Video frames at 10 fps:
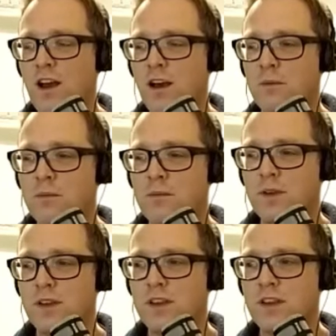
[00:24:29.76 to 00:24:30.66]
um,
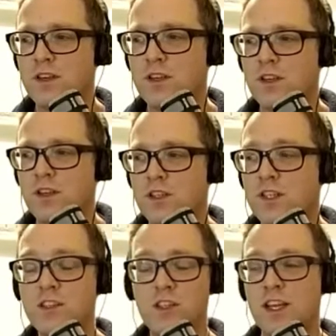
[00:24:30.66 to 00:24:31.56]

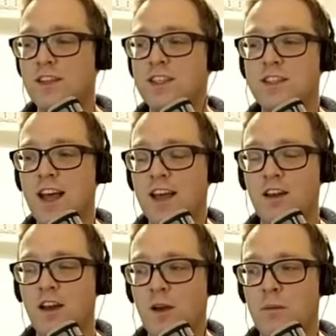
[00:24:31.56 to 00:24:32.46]
she suggested that...
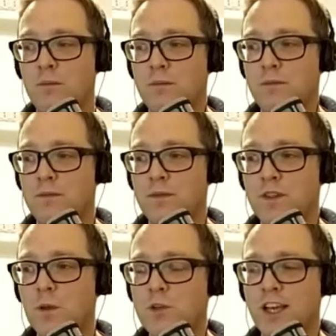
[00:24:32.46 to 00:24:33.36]
Um,
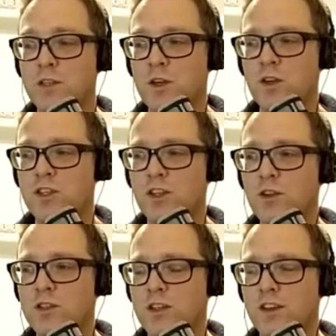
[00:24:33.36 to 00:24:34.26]
subject because she
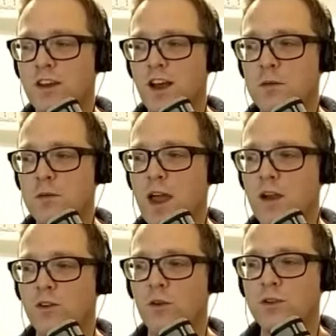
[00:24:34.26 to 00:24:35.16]
knows that I'm a
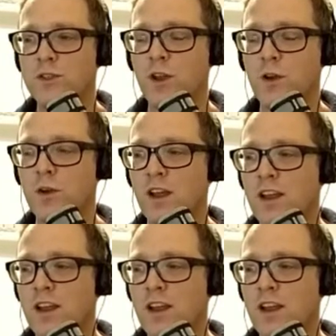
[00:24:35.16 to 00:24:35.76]
parent also,